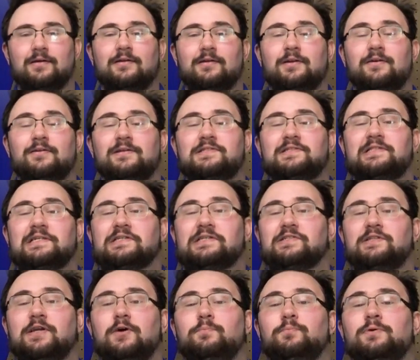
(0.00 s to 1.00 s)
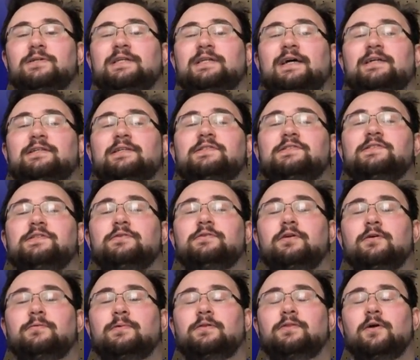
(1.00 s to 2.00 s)
Notice there's no protected
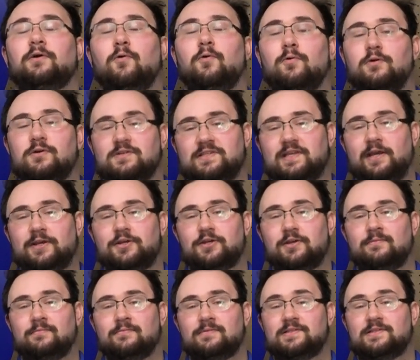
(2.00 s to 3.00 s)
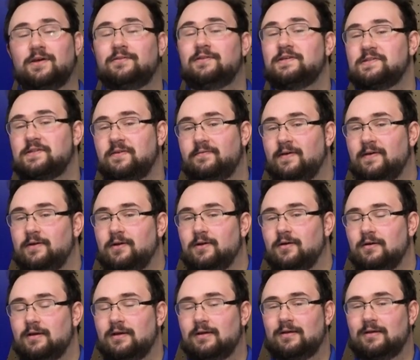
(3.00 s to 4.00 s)
zone around the coral station, so this
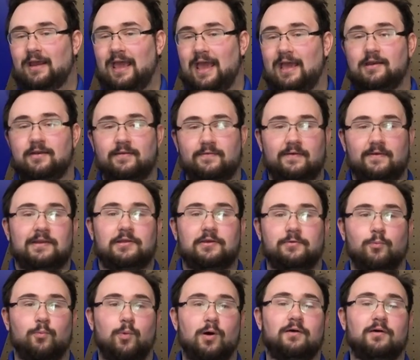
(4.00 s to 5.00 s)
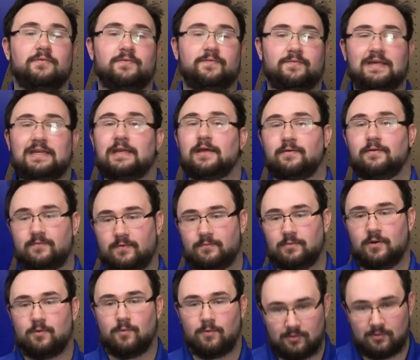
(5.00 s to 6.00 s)
defender can defend you while feeding from
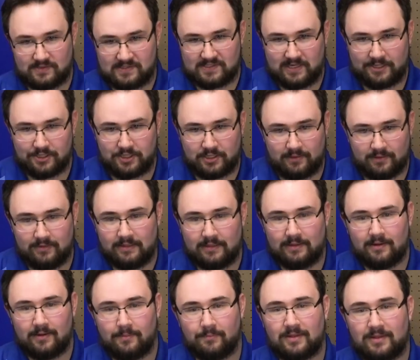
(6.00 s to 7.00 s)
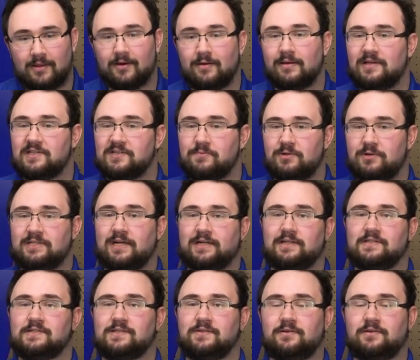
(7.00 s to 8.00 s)
the coral station, but there is a
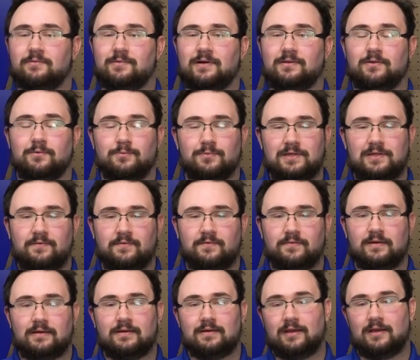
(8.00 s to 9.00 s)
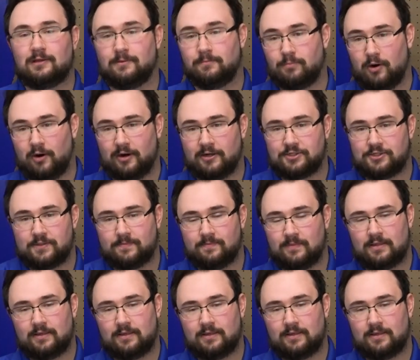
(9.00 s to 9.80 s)
protected zone around the reef and the barge.